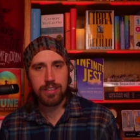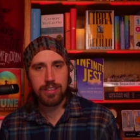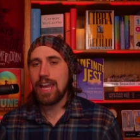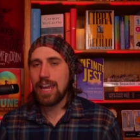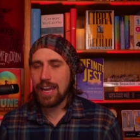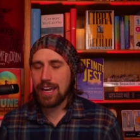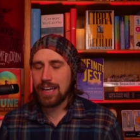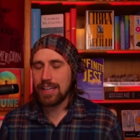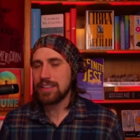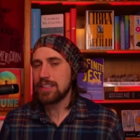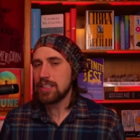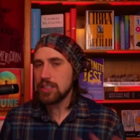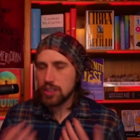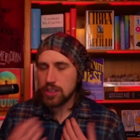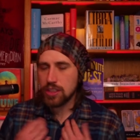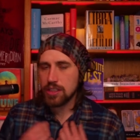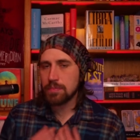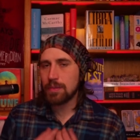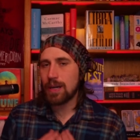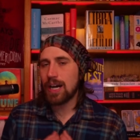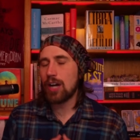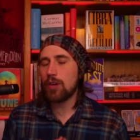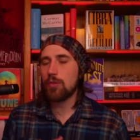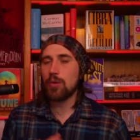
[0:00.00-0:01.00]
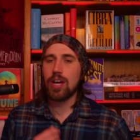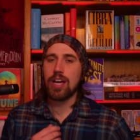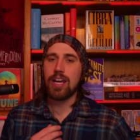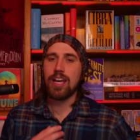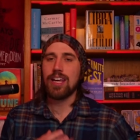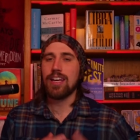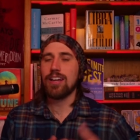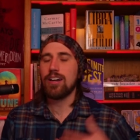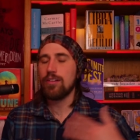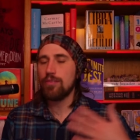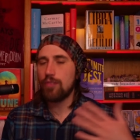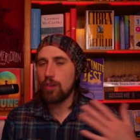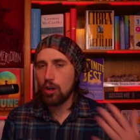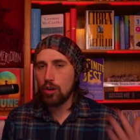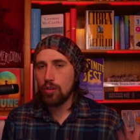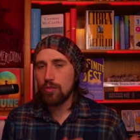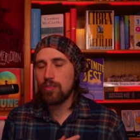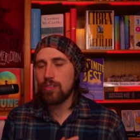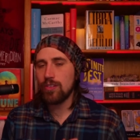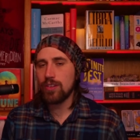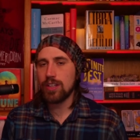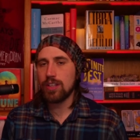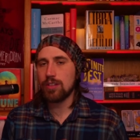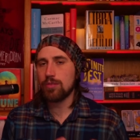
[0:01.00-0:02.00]
And this is my way of
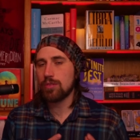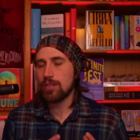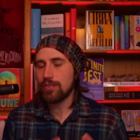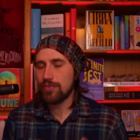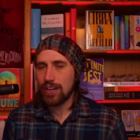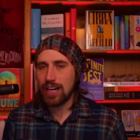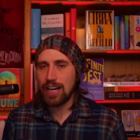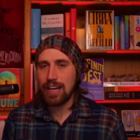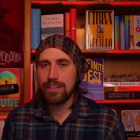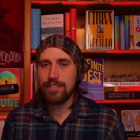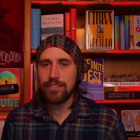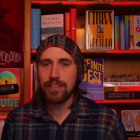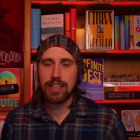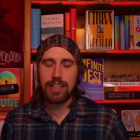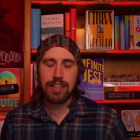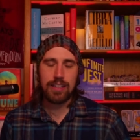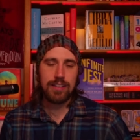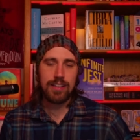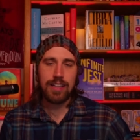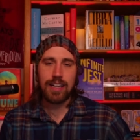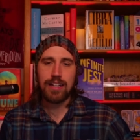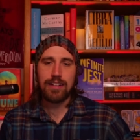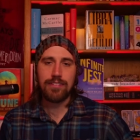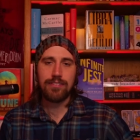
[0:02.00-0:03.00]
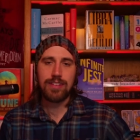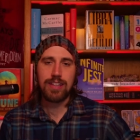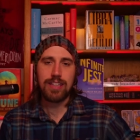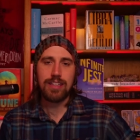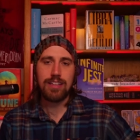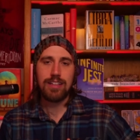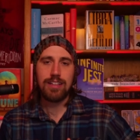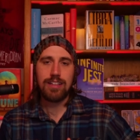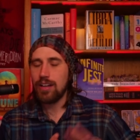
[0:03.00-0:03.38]
hopefully reviving a lot of